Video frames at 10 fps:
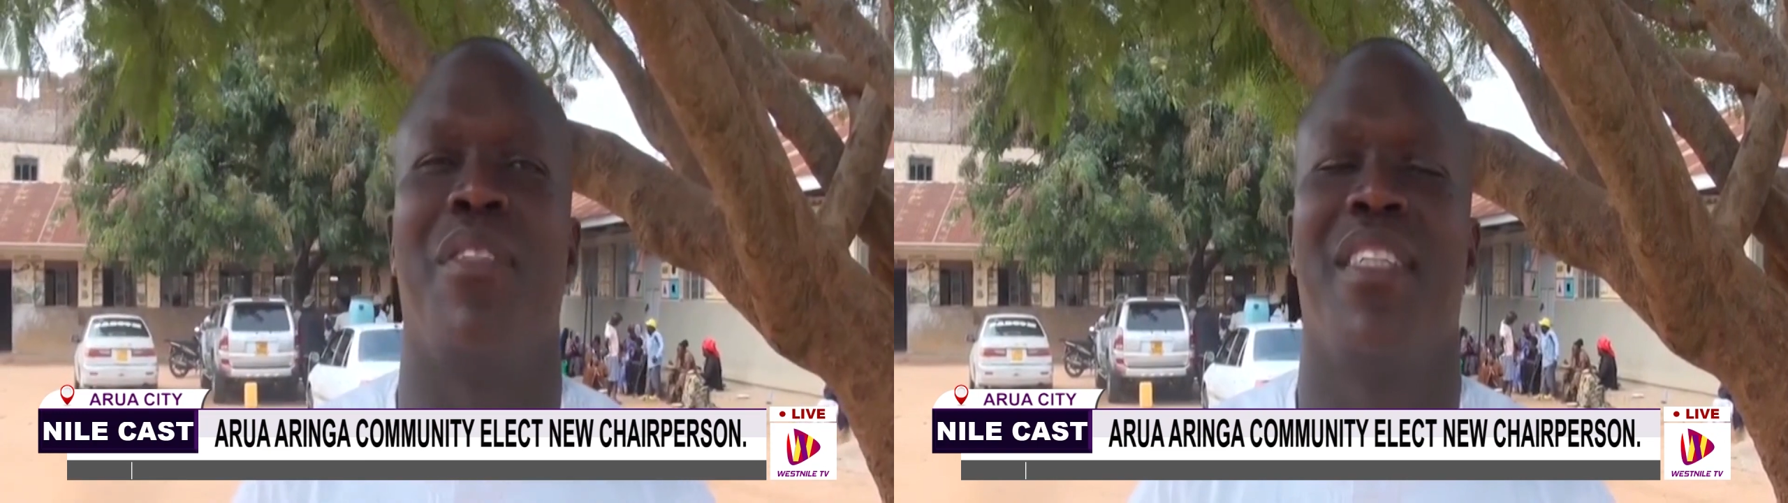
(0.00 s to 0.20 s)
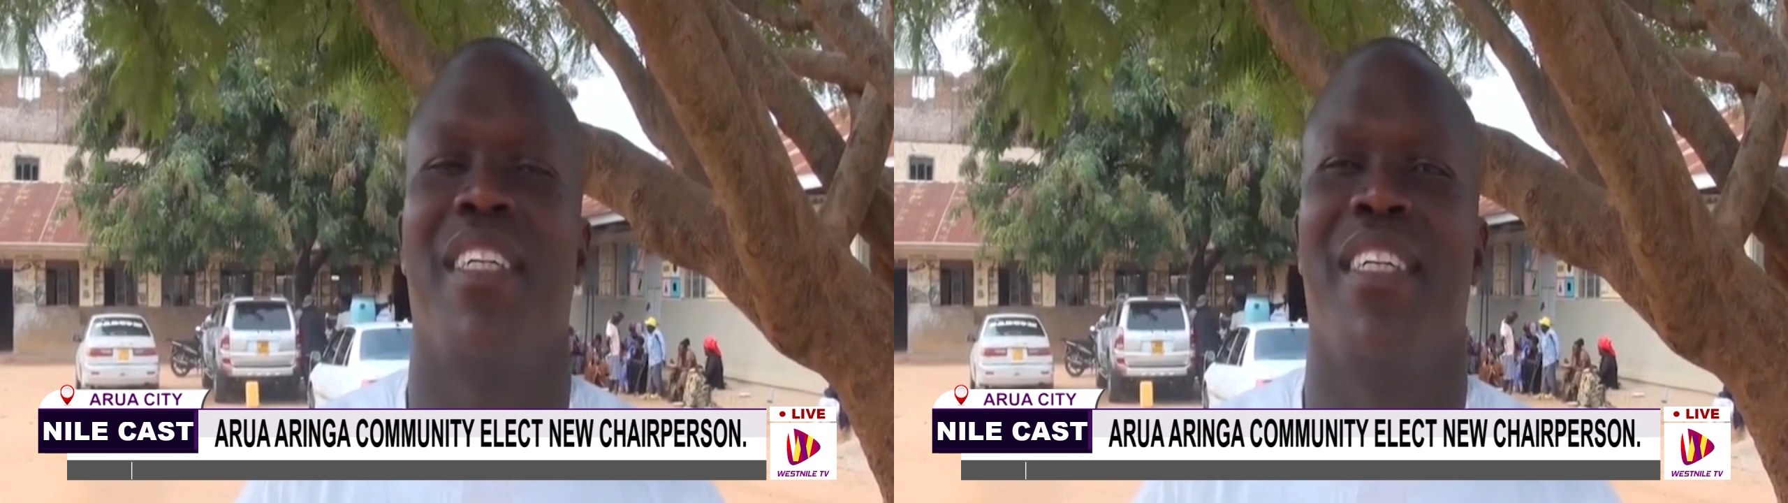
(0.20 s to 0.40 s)

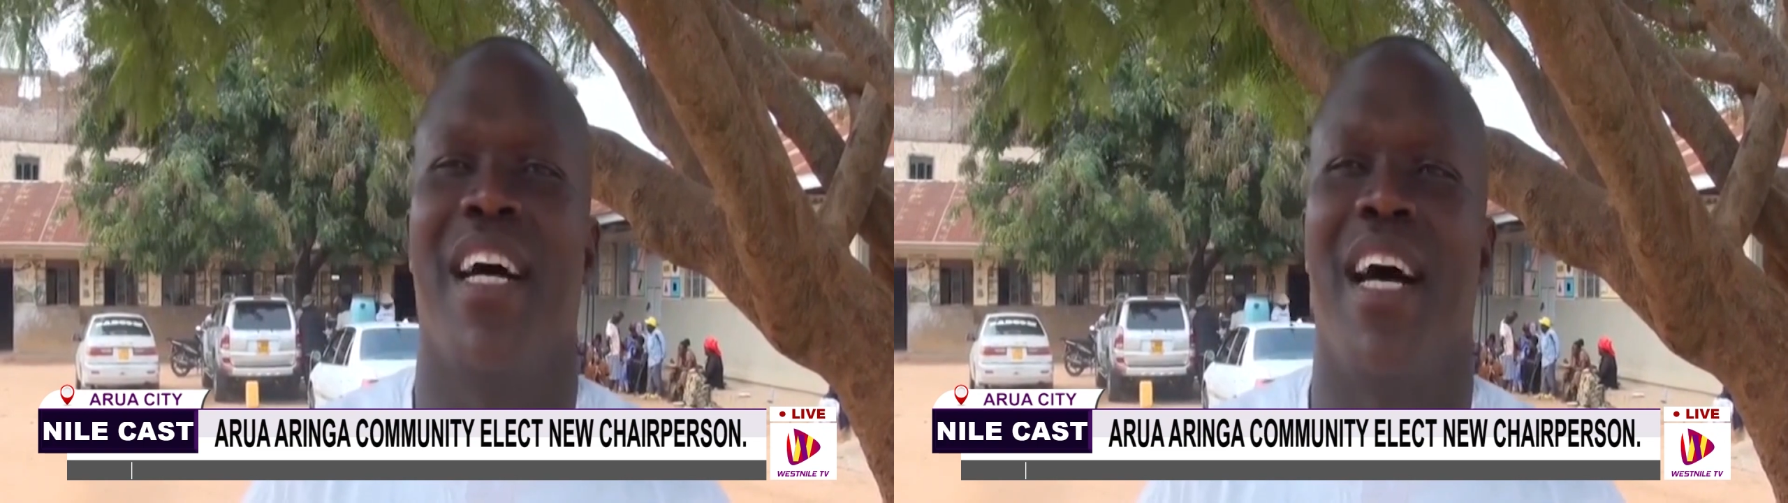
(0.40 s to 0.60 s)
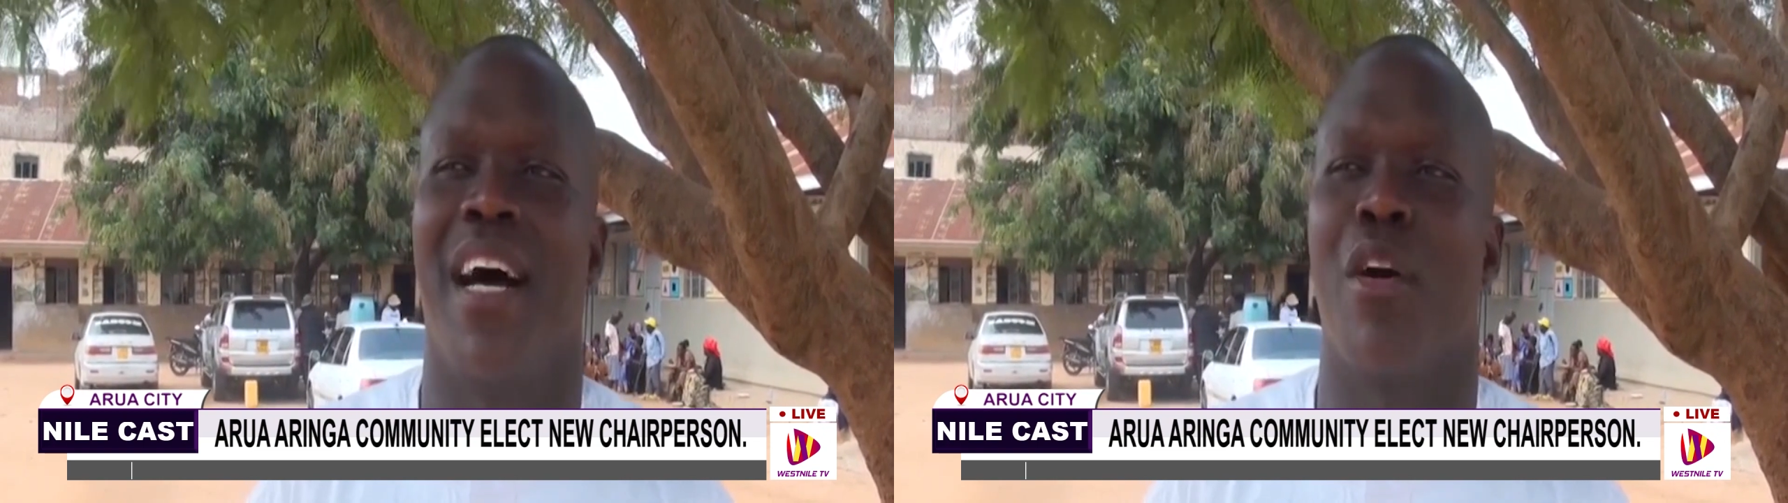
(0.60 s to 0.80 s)
who is also
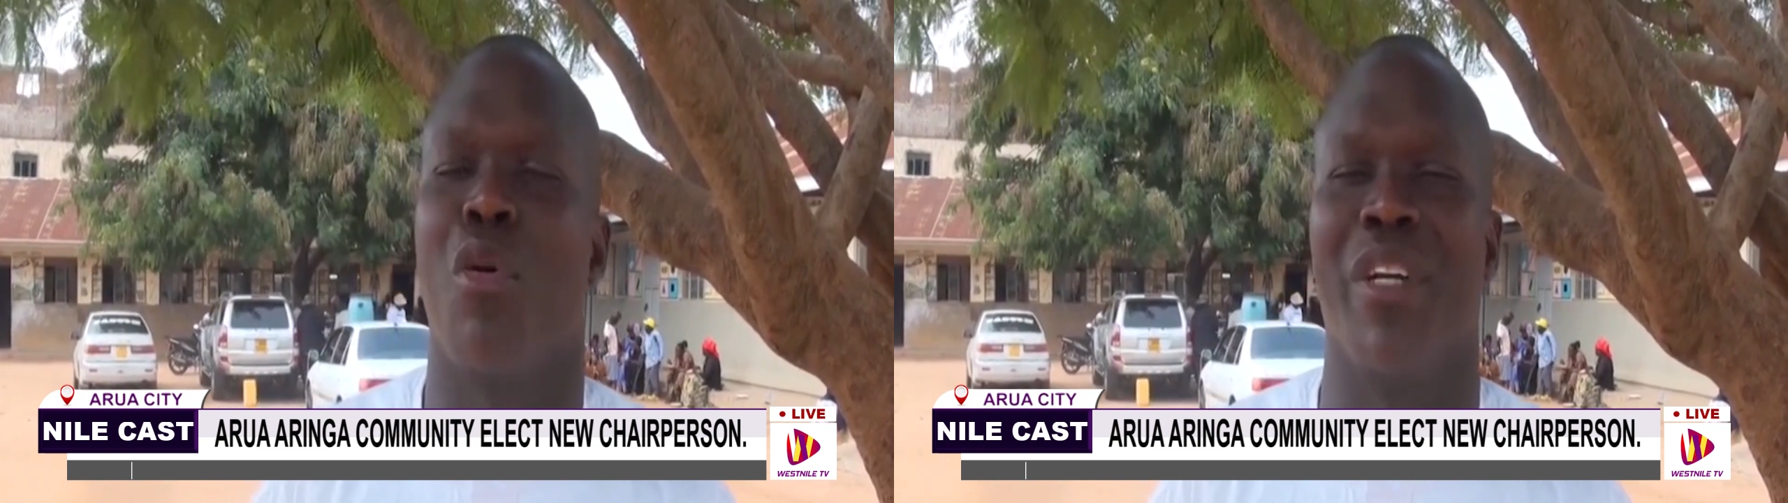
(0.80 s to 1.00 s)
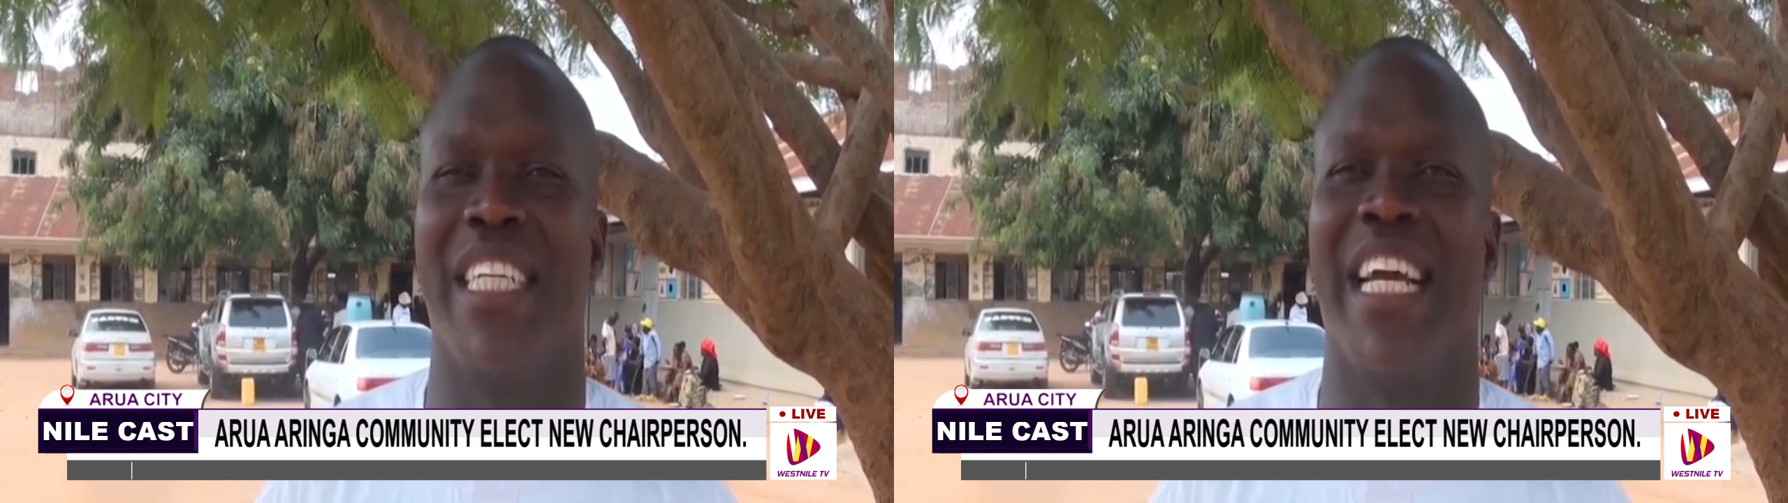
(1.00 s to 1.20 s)
the
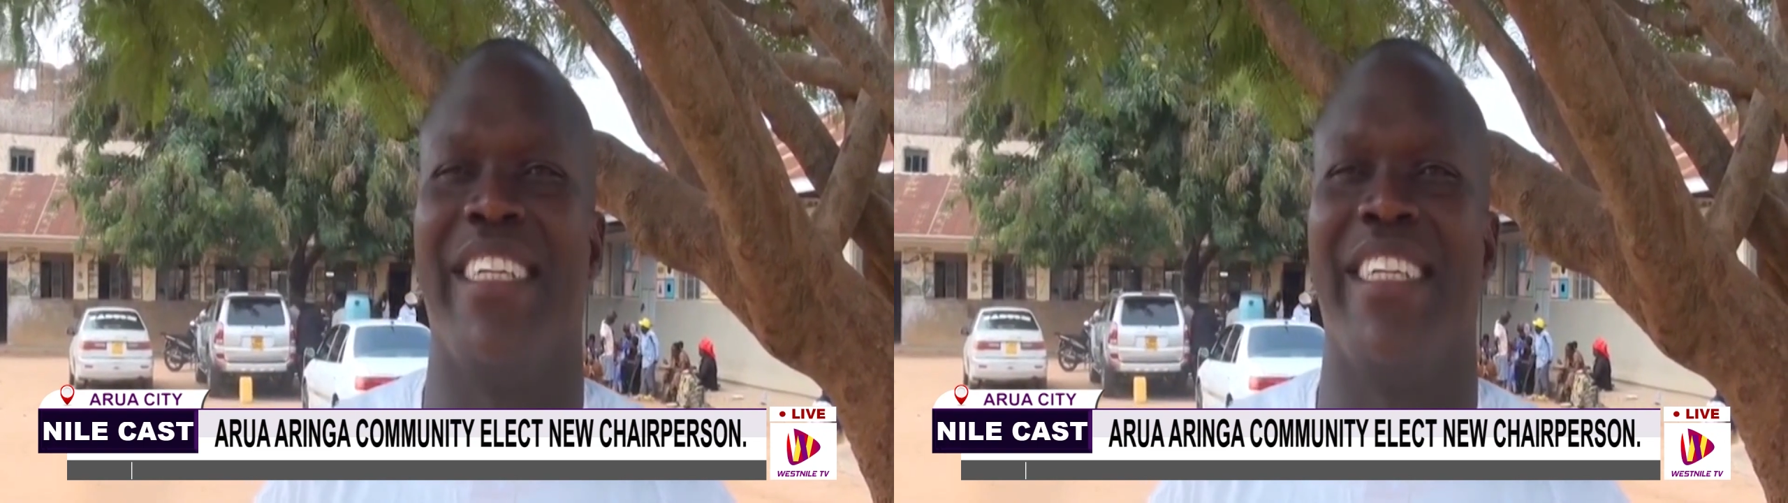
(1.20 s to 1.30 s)
chairperson for the